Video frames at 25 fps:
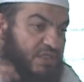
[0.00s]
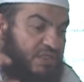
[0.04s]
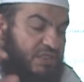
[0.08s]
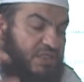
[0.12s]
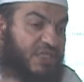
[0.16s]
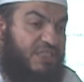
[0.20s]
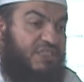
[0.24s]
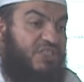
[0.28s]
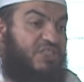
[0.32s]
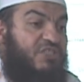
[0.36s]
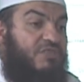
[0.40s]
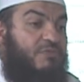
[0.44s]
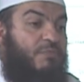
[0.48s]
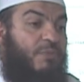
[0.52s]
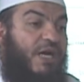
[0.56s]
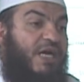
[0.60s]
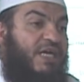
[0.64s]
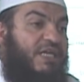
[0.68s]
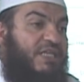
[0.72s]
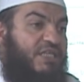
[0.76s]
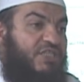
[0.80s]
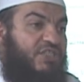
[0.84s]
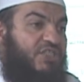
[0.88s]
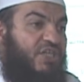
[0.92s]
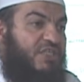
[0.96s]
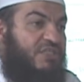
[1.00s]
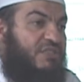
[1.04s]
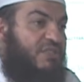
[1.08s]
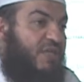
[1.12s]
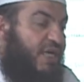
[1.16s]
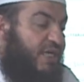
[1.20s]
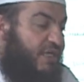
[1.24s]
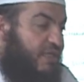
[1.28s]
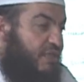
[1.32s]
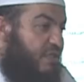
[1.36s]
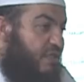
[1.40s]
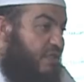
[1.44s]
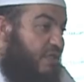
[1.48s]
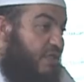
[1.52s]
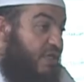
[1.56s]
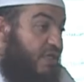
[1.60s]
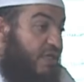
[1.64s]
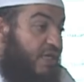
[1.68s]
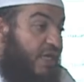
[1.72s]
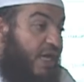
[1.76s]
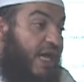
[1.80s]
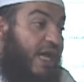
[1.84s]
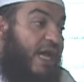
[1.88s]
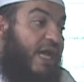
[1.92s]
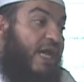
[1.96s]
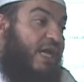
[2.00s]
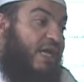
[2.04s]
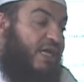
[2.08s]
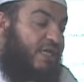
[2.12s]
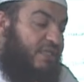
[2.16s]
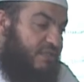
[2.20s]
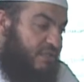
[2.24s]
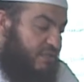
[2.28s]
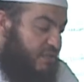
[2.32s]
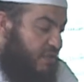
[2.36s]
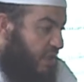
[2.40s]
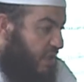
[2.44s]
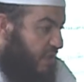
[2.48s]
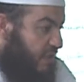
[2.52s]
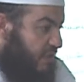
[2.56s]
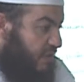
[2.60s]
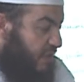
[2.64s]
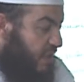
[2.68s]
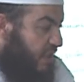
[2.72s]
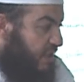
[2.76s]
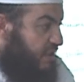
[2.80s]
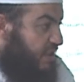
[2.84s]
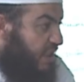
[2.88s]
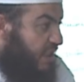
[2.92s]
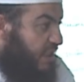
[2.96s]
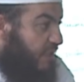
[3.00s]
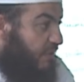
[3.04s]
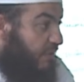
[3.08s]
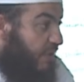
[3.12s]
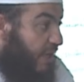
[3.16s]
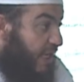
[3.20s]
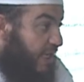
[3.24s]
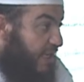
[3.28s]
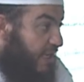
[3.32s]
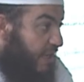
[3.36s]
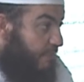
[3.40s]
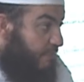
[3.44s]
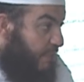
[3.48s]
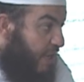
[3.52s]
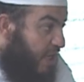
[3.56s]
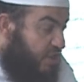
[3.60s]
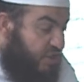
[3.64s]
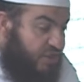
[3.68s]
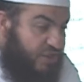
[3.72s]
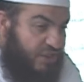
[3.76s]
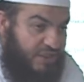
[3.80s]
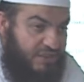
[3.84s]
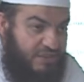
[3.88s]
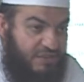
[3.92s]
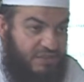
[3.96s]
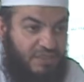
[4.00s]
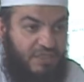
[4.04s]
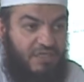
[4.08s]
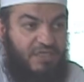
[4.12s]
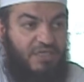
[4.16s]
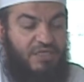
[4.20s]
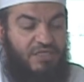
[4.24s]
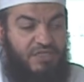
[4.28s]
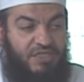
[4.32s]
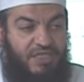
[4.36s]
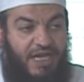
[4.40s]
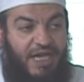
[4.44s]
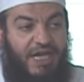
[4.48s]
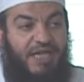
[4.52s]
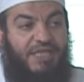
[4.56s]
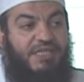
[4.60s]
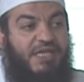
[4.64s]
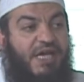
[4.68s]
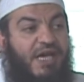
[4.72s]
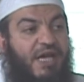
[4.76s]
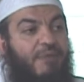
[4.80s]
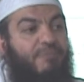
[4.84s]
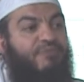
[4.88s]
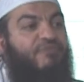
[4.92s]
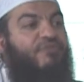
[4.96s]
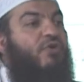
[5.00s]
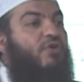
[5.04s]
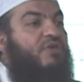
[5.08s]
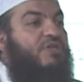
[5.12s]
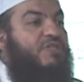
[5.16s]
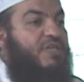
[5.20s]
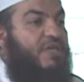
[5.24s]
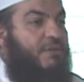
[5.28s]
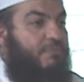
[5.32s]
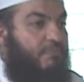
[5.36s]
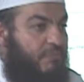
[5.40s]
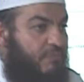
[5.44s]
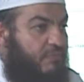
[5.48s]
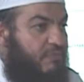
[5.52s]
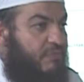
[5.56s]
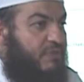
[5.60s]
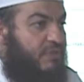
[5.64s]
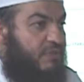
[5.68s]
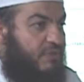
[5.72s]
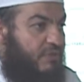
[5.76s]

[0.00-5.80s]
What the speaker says: Touched by the shaitan. And Allah Jalla wa Ala mentioned the adab for them.